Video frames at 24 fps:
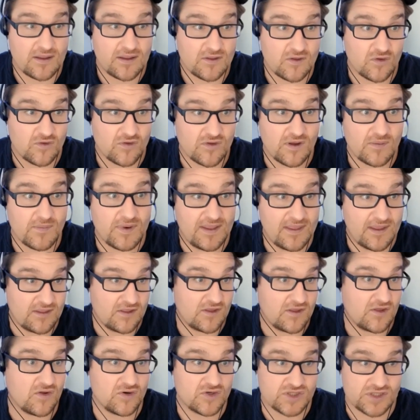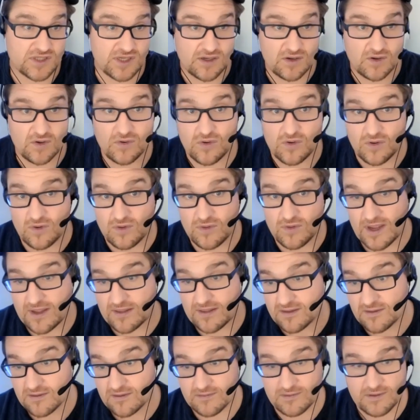So somebody that's searched in Google
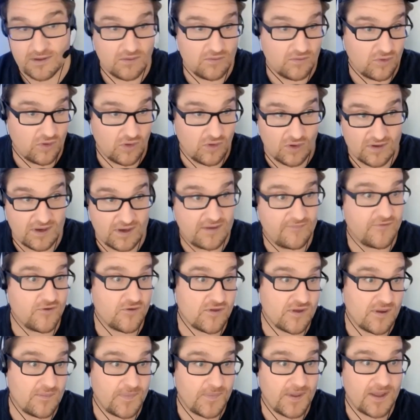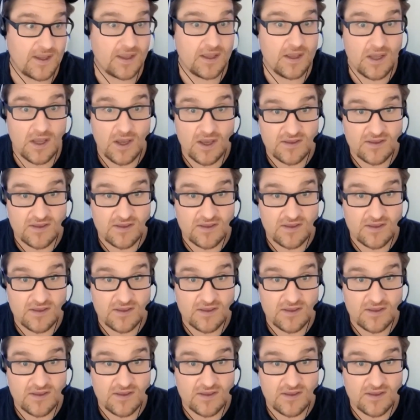that's, you know, looking for something,